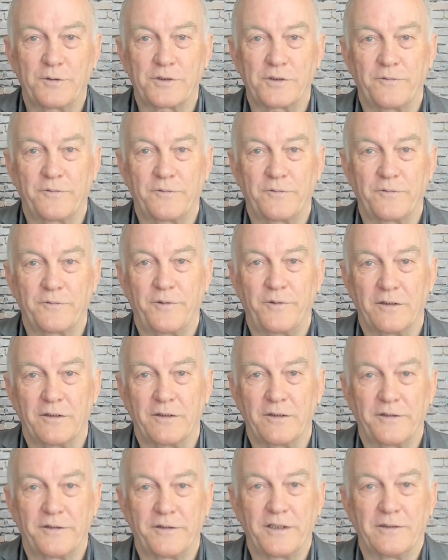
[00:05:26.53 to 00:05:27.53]
Lots of
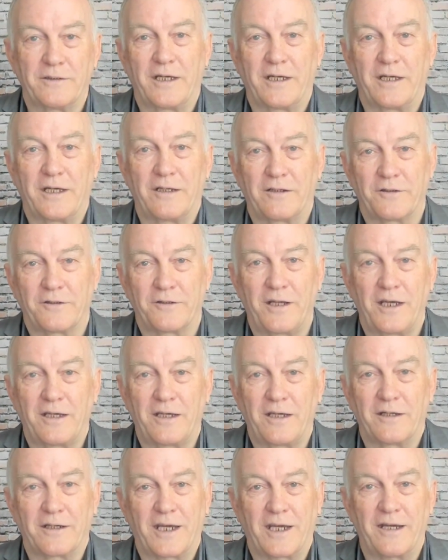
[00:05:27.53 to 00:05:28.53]
field, including
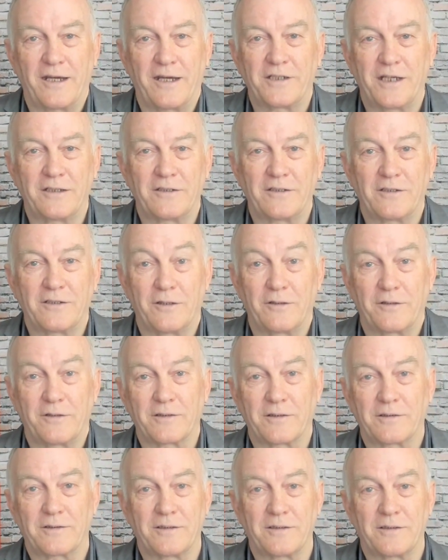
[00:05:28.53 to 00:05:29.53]
accounting, to look
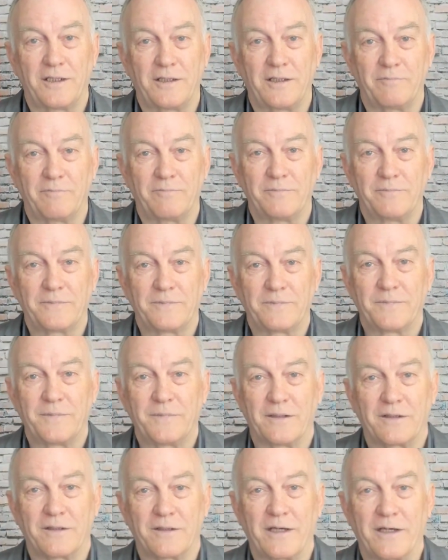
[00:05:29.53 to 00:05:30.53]
at the
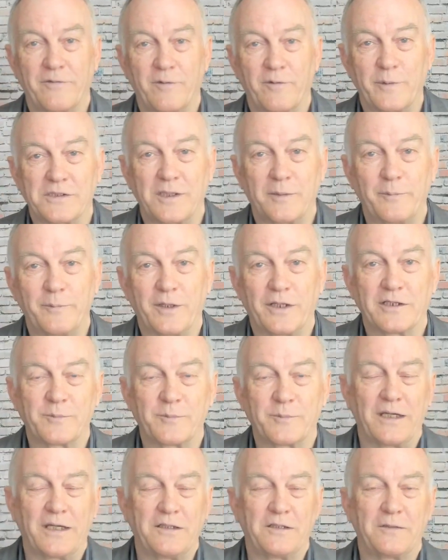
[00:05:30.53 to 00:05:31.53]
government
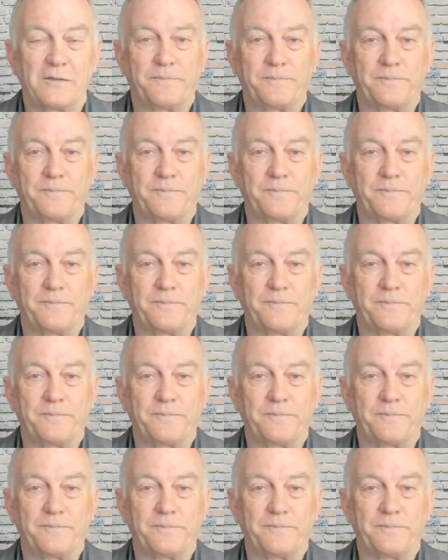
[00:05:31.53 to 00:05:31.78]
stimulus package.